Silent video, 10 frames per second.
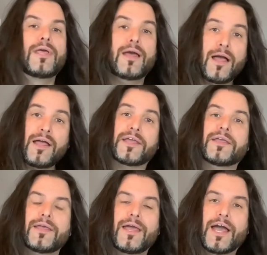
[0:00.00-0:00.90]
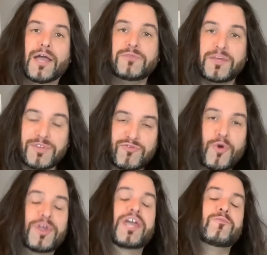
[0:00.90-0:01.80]
Hi, I'm Damien
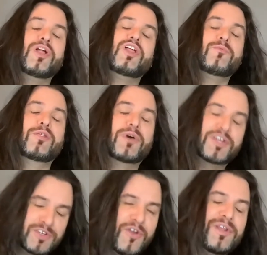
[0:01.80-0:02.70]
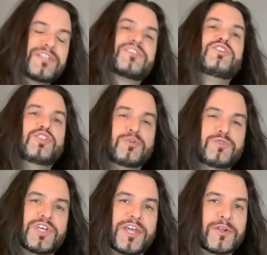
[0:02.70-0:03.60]
Roy and welcome on my guitar lesson YouTube
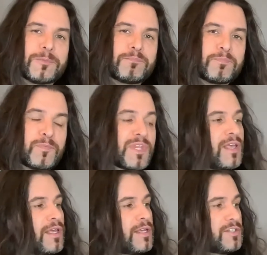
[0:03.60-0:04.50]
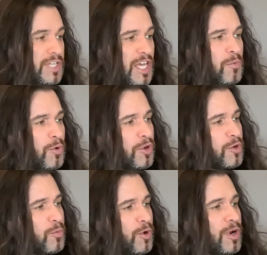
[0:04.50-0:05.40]
channel. Today we're going
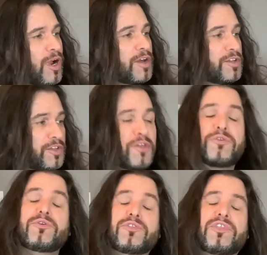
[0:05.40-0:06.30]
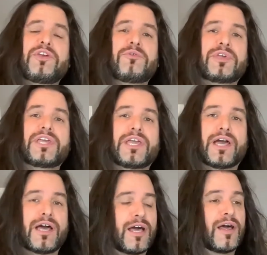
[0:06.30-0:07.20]
to work on another theory
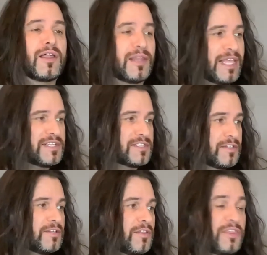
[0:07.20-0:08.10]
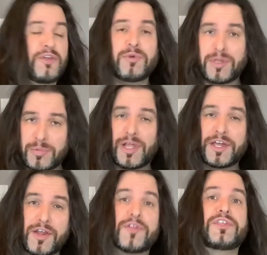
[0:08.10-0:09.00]
lesson, theory
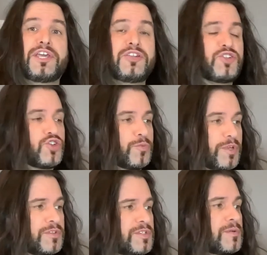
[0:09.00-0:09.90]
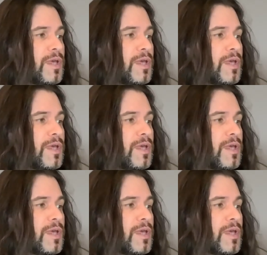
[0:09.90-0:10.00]
applied on the instrument,